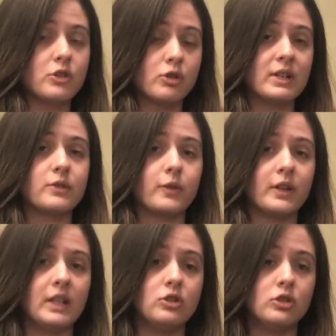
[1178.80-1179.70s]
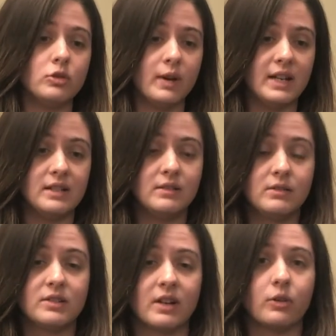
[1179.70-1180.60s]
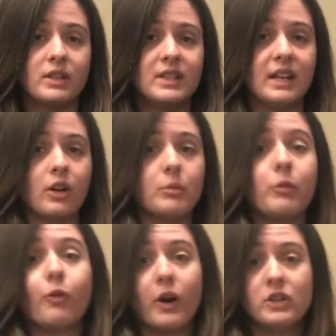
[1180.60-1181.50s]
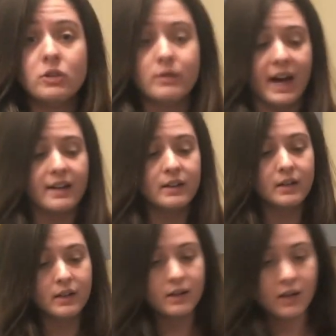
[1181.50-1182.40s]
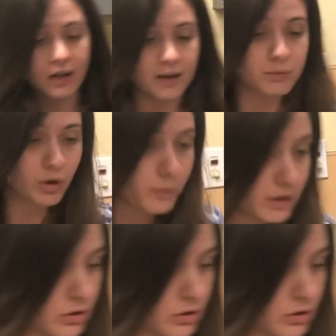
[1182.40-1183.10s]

transfer it into a sterile container. And before I do that, I'm going